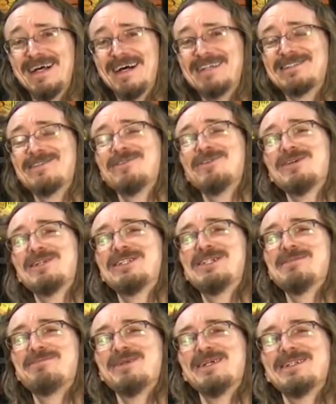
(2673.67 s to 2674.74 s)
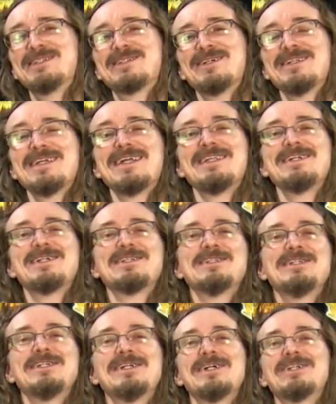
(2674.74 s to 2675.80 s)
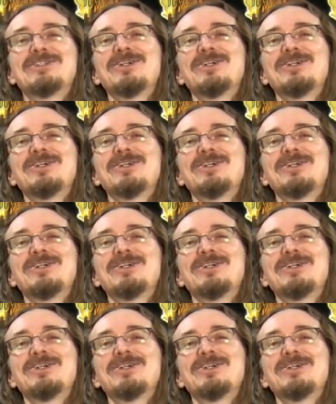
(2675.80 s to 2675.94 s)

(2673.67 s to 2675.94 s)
Uh, so if you want to chip in, just go to that link in the